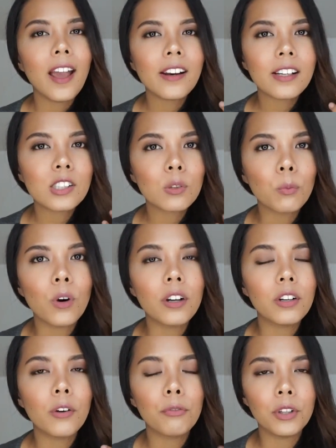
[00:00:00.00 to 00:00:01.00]
And it's
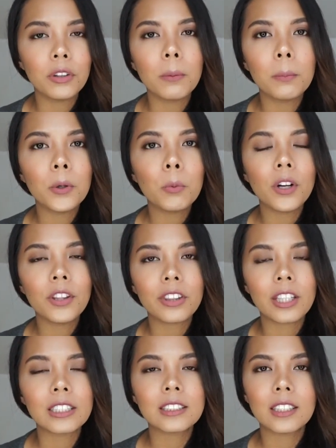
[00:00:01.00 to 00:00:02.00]
one of the
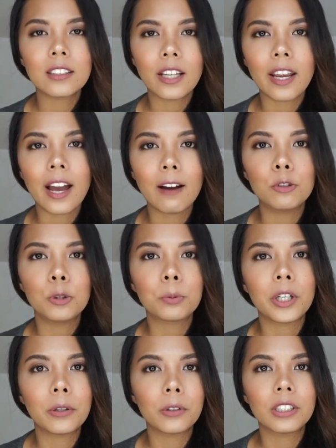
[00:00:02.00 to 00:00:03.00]
#1 things that they have to
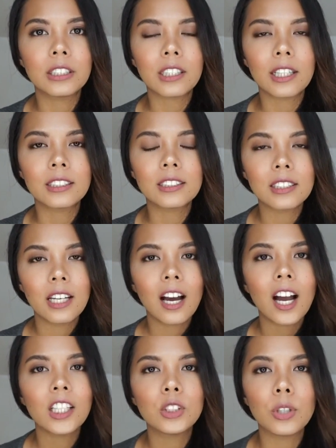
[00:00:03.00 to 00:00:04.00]
prioritize,
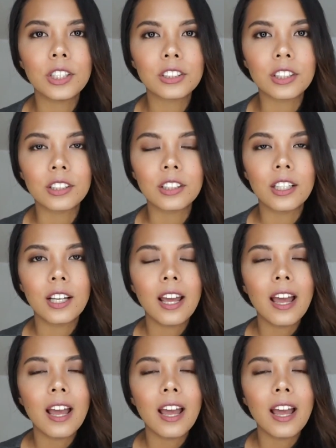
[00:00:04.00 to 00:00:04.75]
hydration.